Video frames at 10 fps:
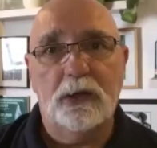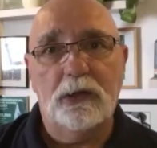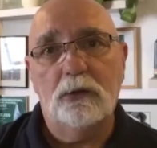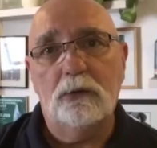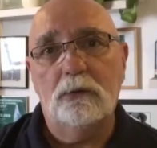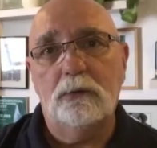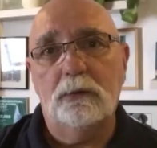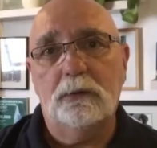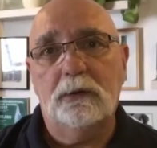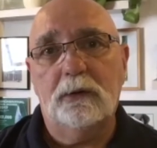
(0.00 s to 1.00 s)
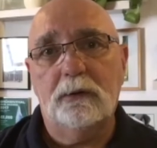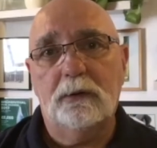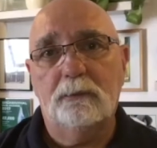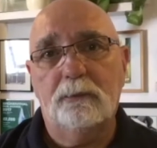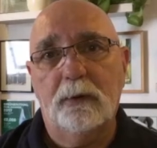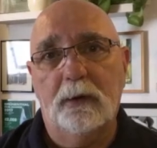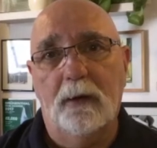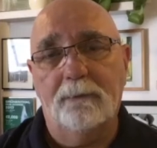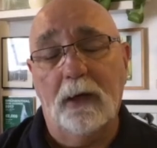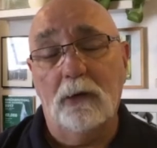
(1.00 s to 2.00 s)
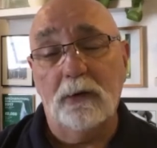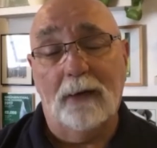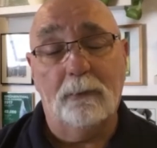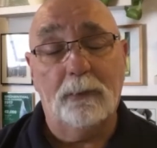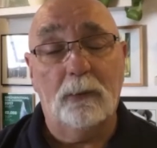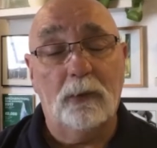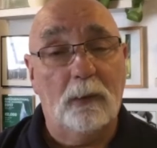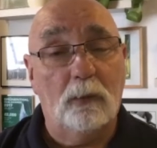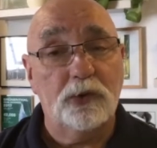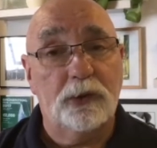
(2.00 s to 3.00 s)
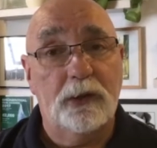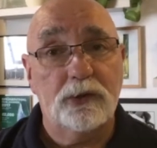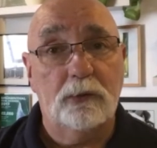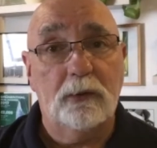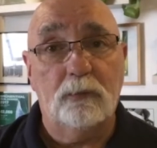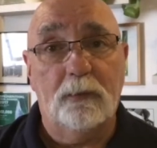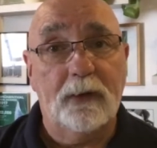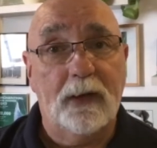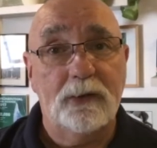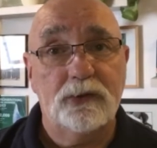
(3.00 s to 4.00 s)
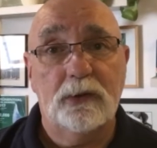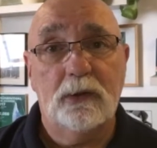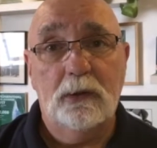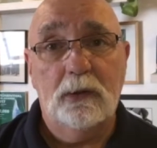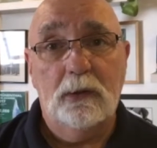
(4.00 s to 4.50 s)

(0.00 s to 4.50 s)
can you for those other people that are watching this who live with cancer,